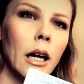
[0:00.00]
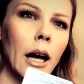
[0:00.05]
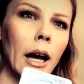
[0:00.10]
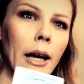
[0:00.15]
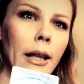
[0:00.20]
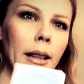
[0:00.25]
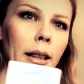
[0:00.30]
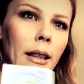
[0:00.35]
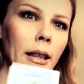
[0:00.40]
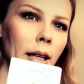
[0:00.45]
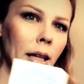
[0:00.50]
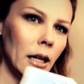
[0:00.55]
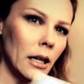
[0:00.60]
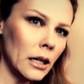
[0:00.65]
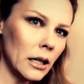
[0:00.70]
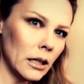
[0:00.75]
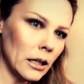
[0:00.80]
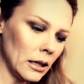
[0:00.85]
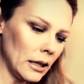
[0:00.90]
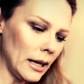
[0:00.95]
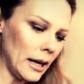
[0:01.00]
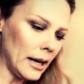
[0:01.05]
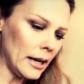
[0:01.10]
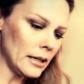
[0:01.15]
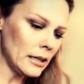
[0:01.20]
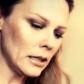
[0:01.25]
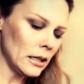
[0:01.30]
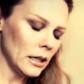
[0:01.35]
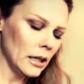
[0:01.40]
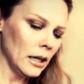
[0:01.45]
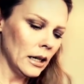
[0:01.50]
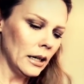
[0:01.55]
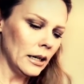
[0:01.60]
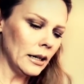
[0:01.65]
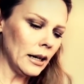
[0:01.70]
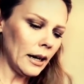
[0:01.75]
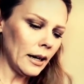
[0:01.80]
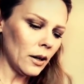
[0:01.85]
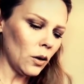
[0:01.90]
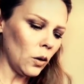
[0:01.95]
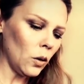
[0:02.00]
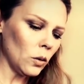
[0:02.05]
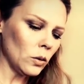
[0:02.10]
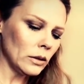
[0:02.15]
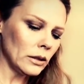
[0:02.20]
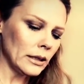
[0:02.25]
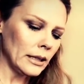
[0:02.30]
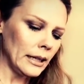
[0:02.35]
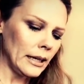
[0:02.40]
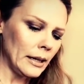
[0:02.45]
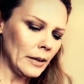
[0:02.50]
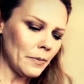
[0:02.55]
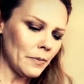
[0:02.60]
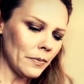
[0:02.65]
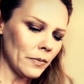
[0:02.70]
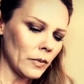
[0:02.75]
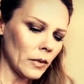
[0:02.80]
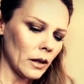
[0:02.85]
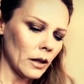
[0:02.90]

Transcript: I think that not only